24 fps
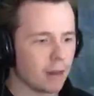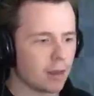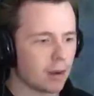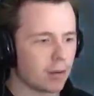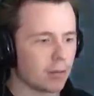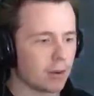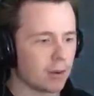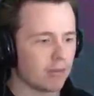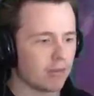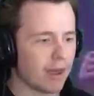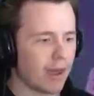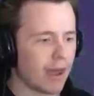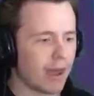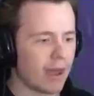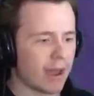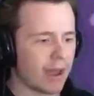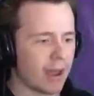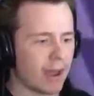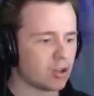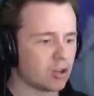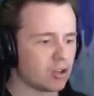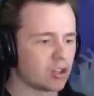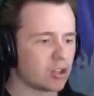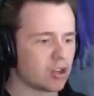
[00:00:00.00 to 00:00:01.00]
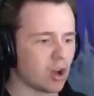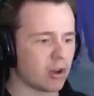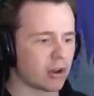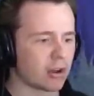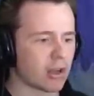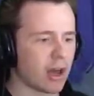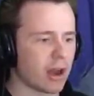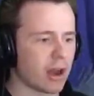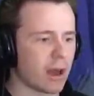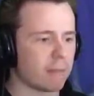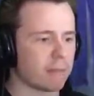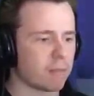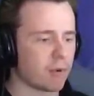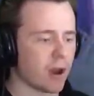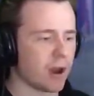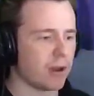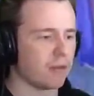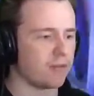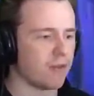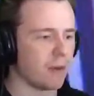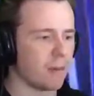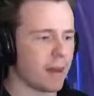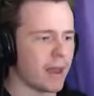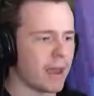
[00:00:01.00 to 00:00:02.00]
A little bit of a shotgun
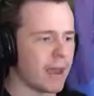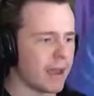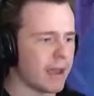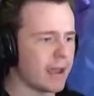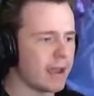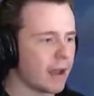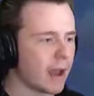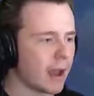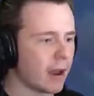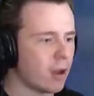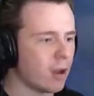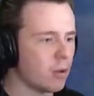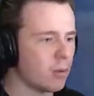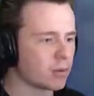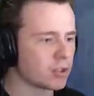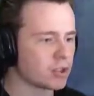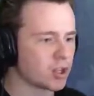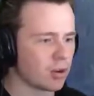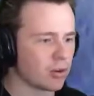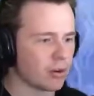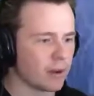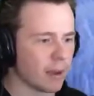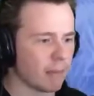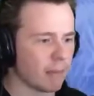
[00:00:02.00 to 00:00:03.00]
upgrade for me. And who was shooting